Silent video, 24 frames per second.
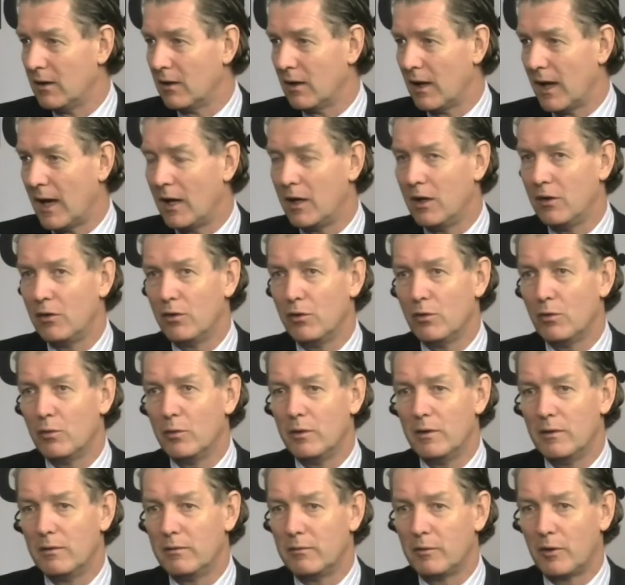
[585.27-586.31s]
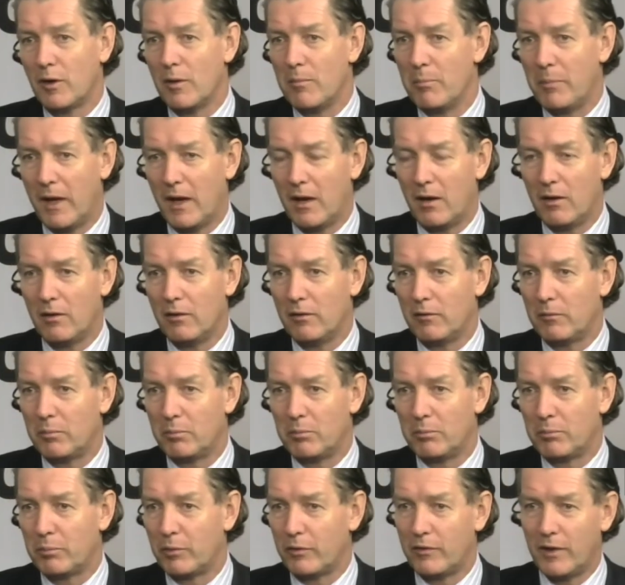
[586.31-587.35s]
How do you deal with competitors
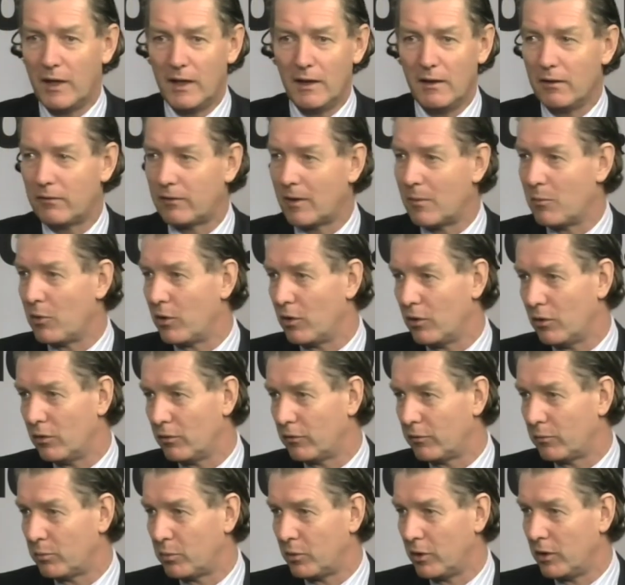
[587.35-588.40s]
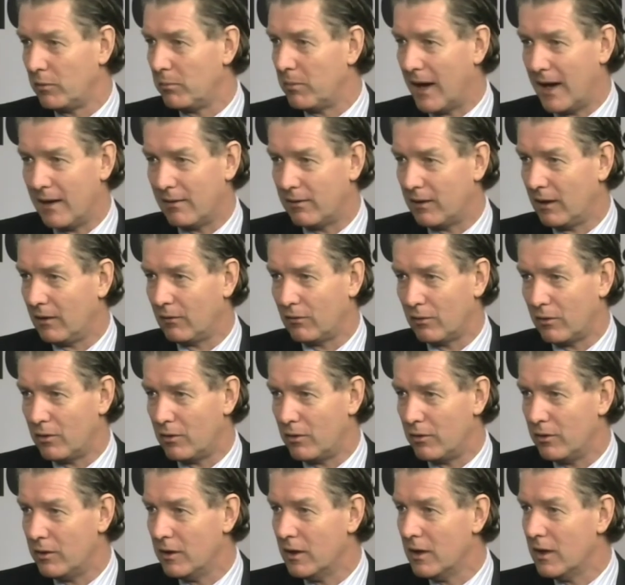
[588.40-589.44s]
pretending there's someone else putting bad things
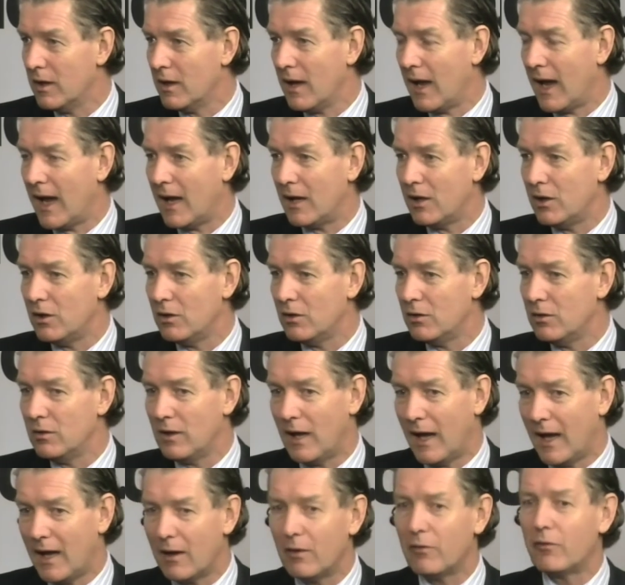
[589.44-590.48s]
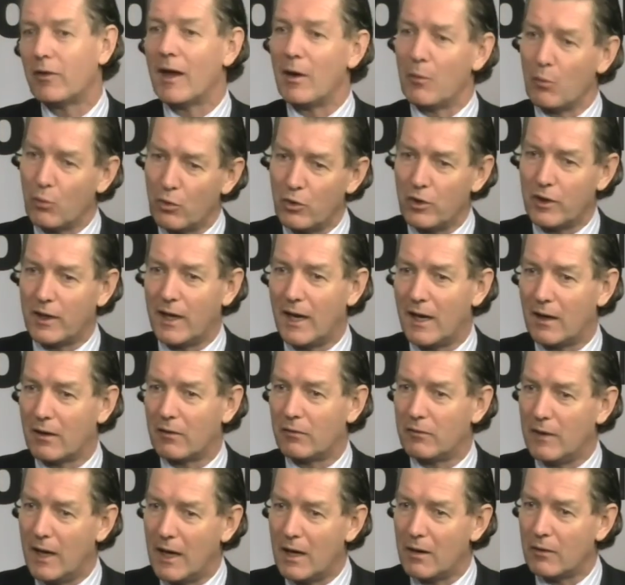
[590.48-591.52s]
on? How does that work out? Because
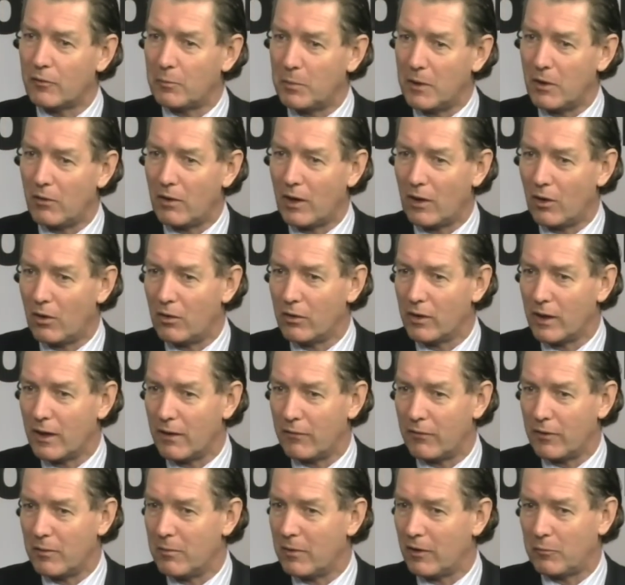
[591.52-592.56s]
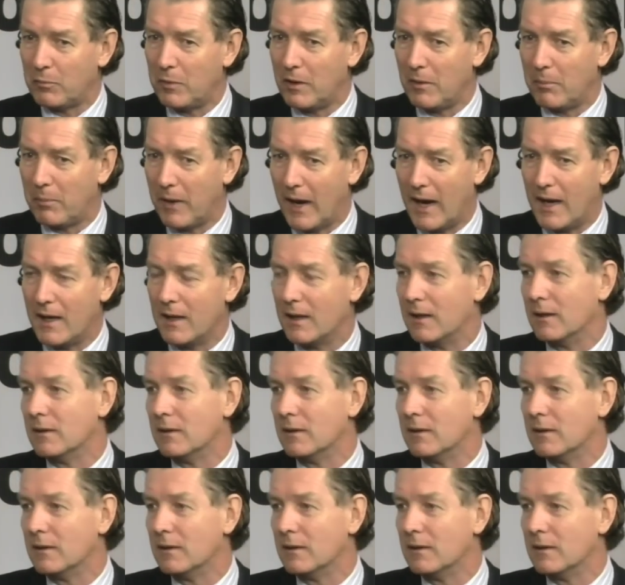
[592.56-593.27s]
now it's been around long enough, there must be a pattern.